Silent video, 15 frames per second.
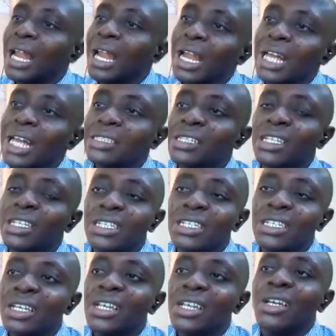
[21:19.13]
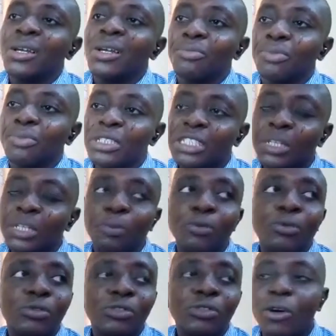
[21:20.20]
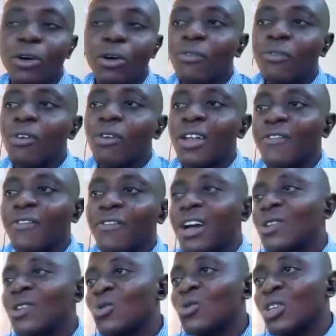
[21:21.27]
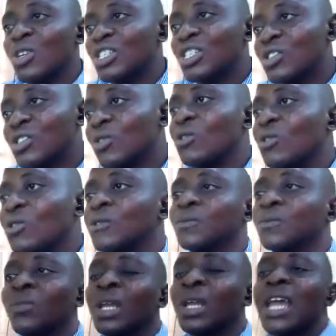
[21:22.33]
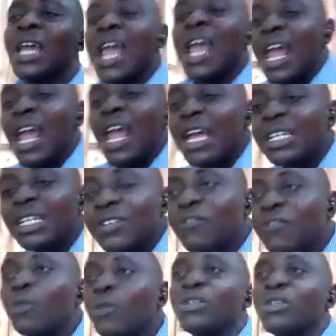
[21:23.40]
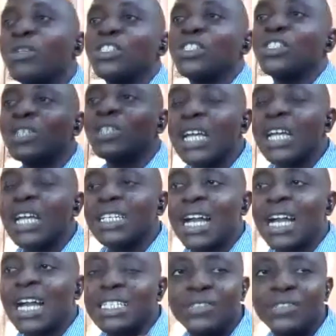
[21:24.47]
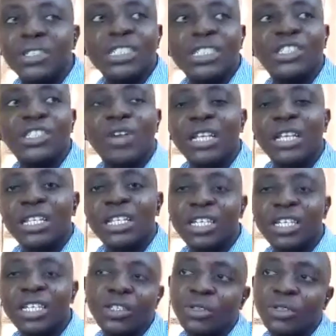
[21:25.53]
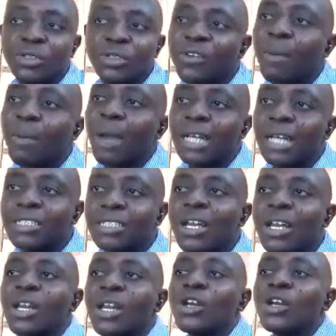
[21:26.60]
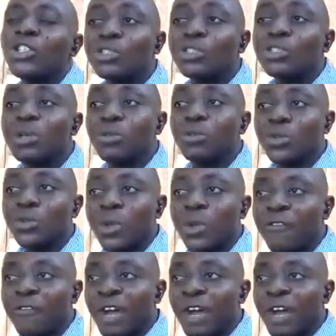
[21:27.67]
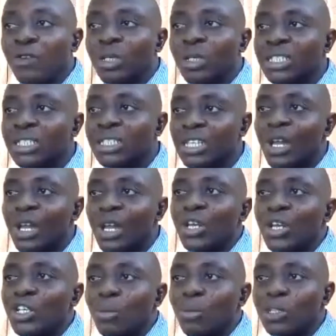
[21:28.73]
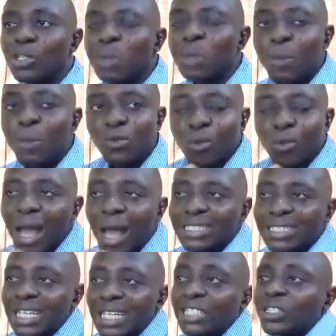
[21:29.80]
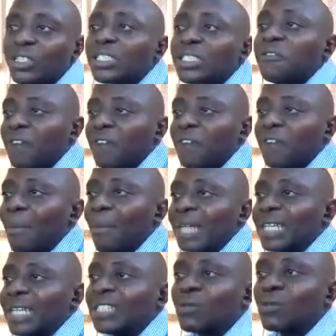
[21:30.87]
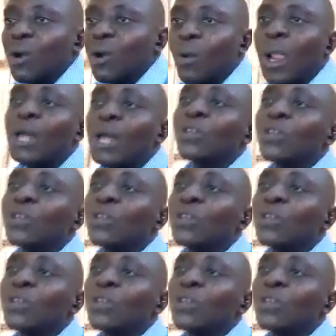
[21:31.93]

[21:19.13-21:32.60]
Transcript: And lastly, principles of evaluation. Any information, any activities you are taking to the farmers, you must be able to evaluate it. You must be able to assess the farmers as well,